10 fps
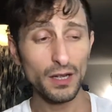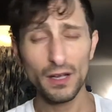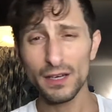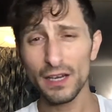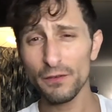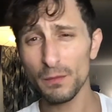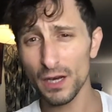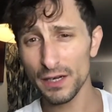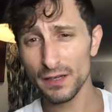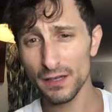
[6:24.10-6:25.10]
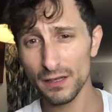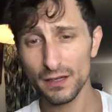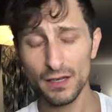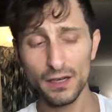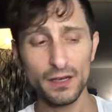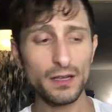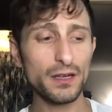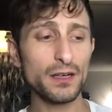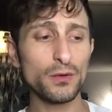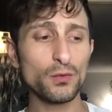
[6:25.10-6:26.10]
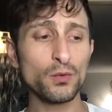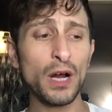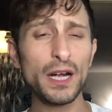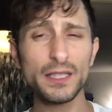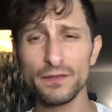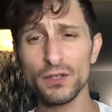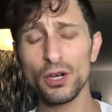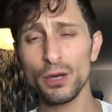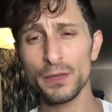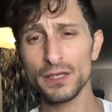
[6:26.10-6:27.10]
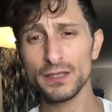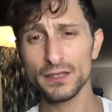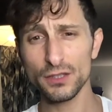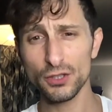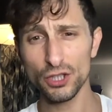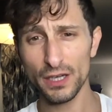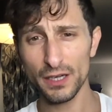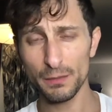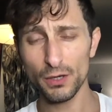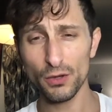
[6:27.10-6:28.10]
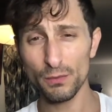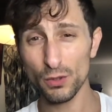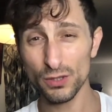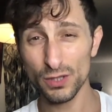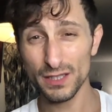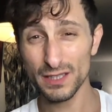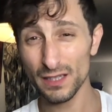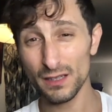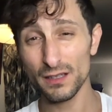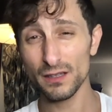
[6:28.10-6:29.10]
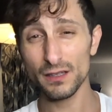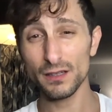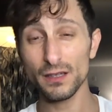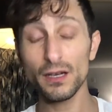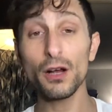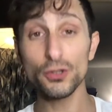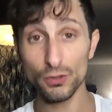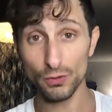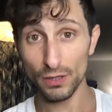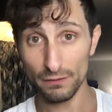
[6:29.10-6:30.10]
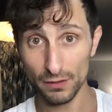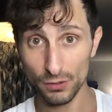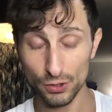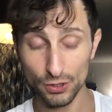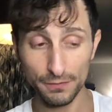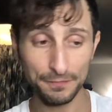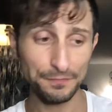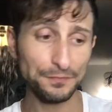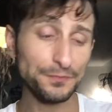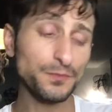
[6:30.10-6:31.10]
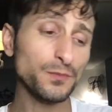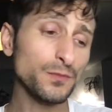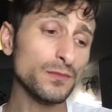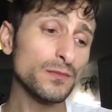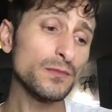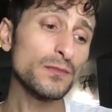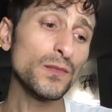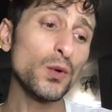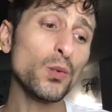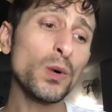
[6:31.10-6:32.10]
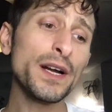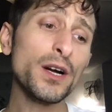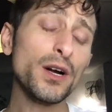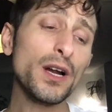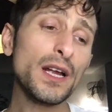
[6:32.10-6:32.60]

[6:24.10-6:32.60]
never mind the rise of the communists in China, but all the more so, let's say, the Cultural Revolution, where